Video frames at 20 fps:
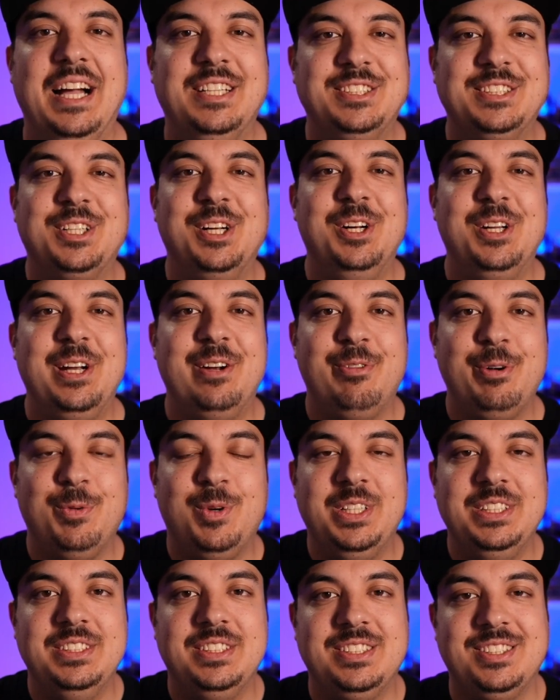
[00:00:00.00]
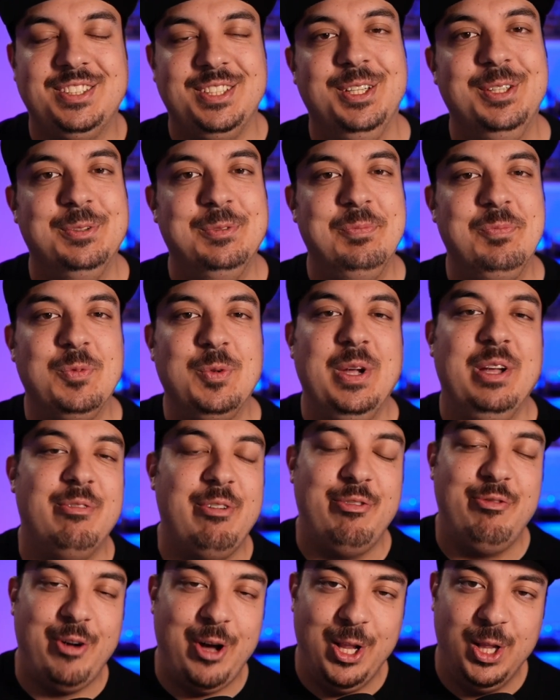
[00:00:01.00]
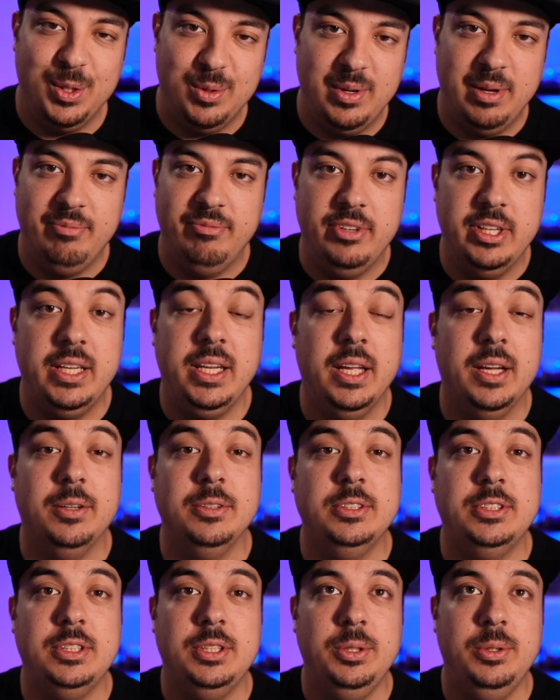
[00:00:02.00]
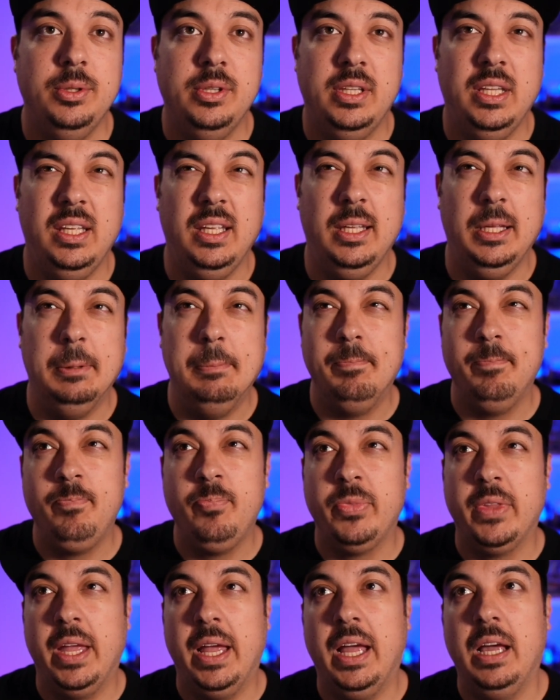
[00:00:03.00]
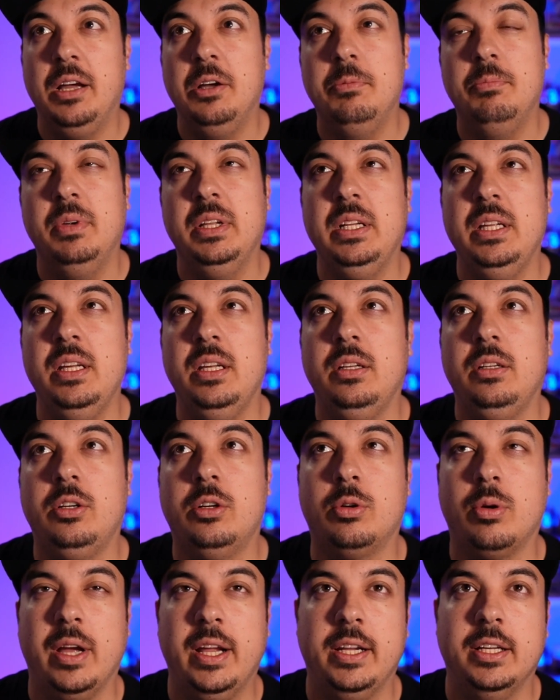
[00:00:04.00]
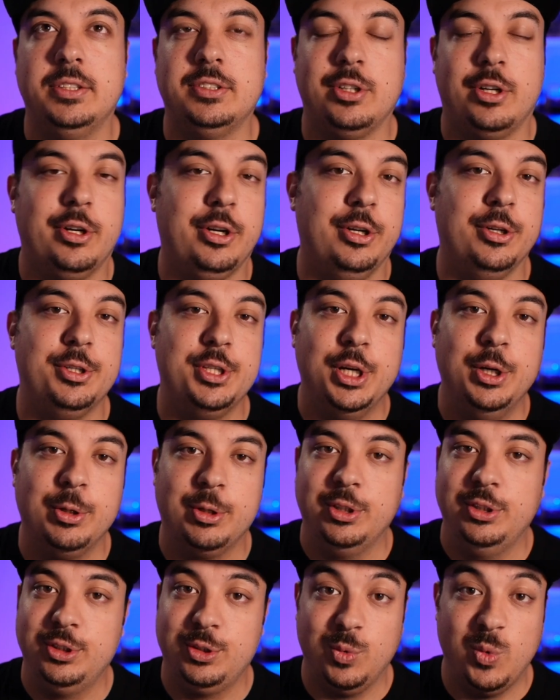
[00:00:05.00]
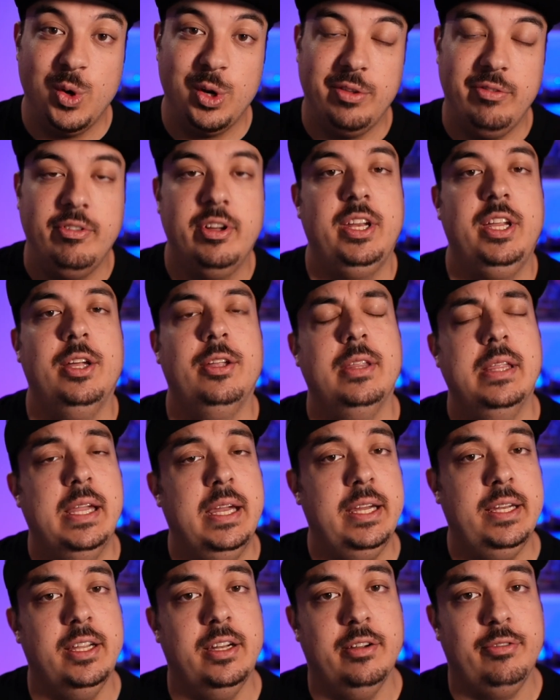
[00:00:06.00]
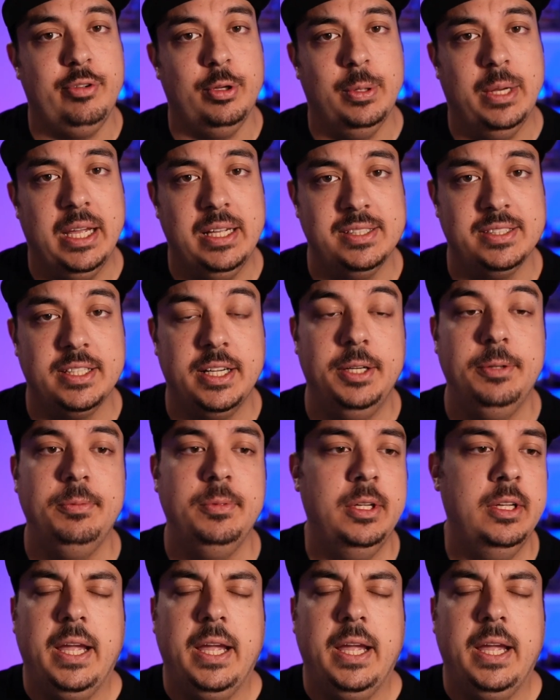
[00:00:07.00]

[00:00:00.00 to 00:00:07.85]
How's it going, everyone? So we have a follow-up video to the how many credits are your tokens worth video that I did a few days ago.